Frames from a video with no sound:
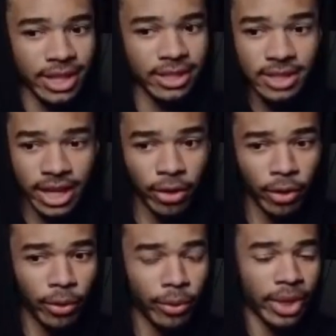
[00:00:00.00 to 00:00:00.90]
Yeah, there's like a
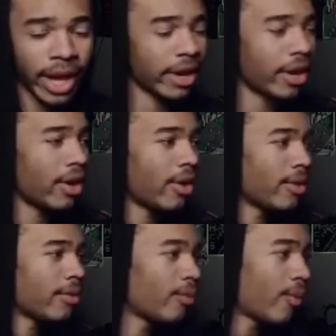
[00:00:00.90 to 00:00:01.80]
whole like
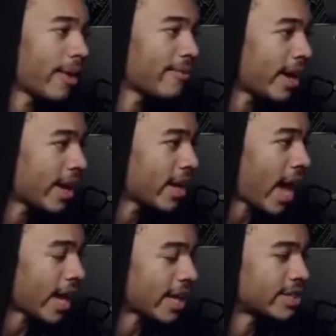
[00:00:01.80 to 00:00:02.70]
Wi-Fi
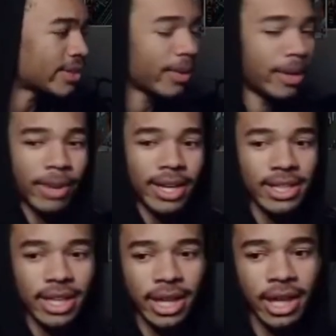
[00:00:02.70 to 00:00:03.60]
hacking suite
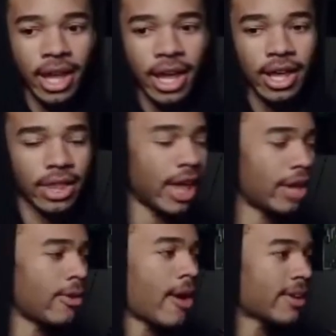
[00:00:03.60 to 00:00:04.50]
basically
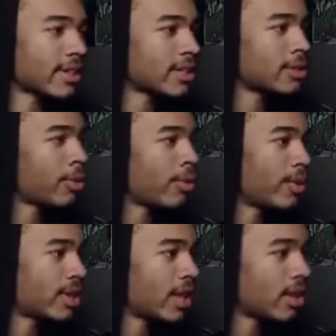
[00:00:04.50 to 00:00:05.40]
that you have accessible
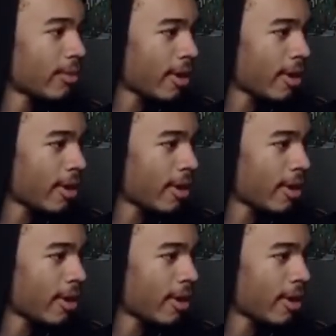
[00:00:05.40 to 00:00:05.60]
within the